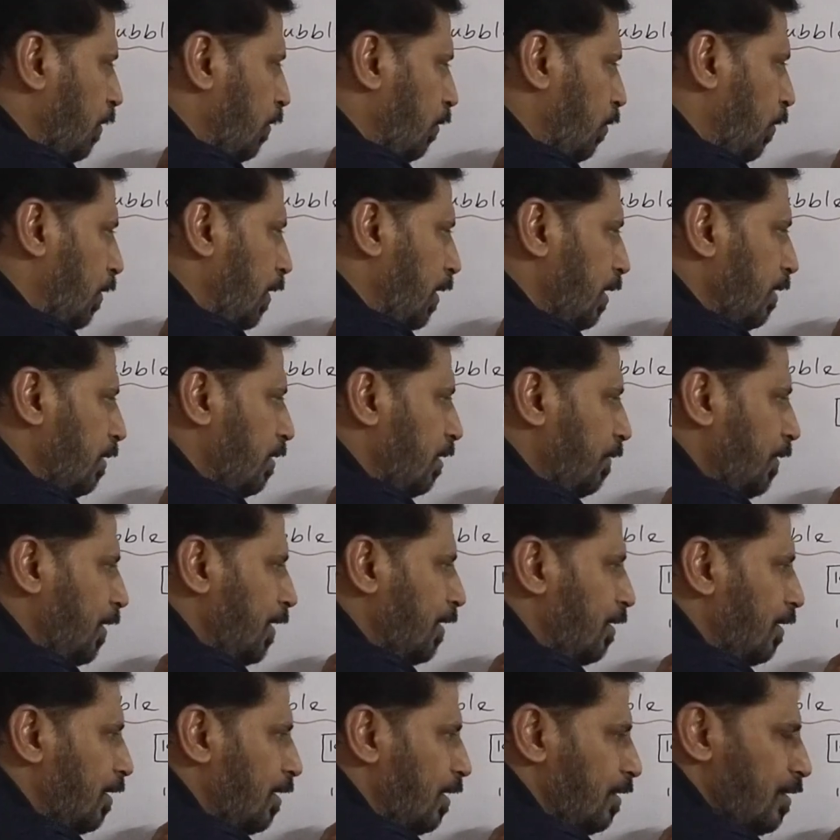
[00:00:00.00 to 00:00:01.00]
27,
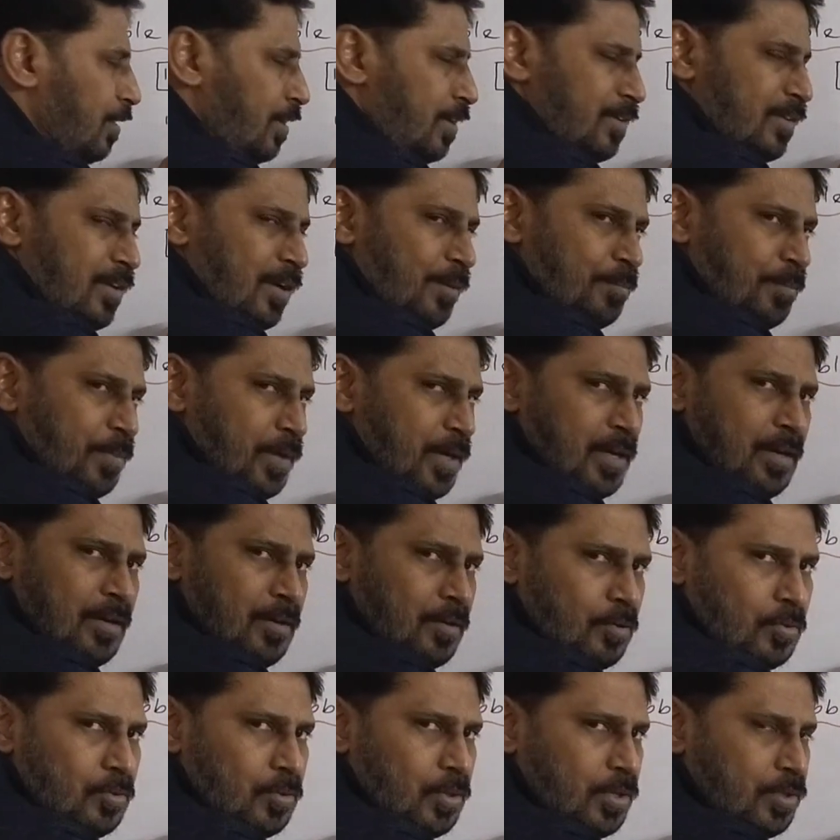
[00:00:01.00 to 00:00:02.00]
33 is compared,
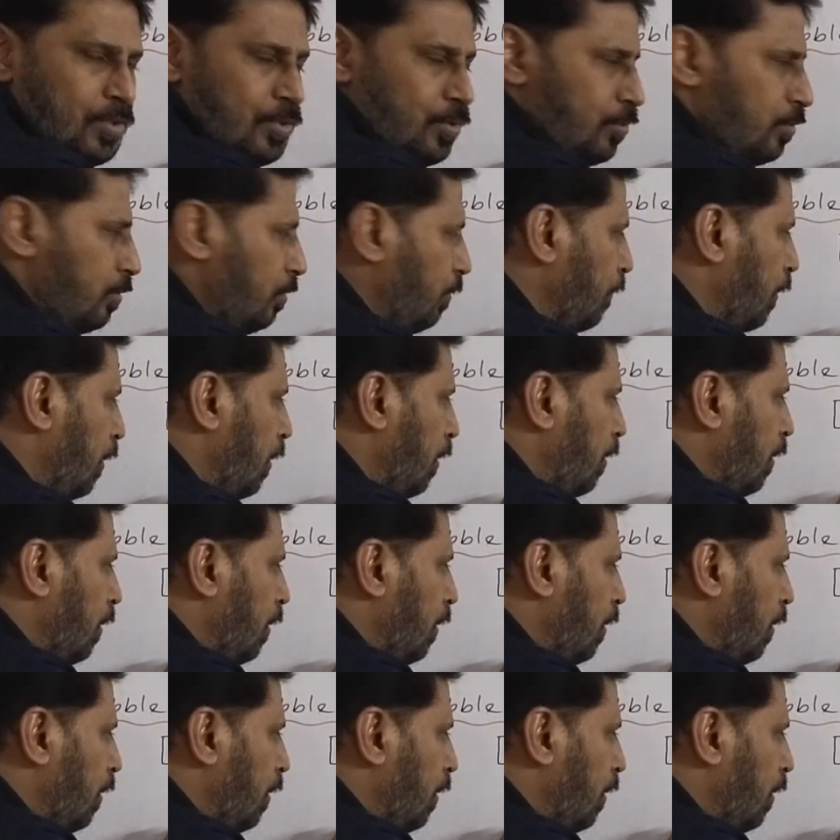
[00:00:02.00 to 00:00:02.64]
no issue.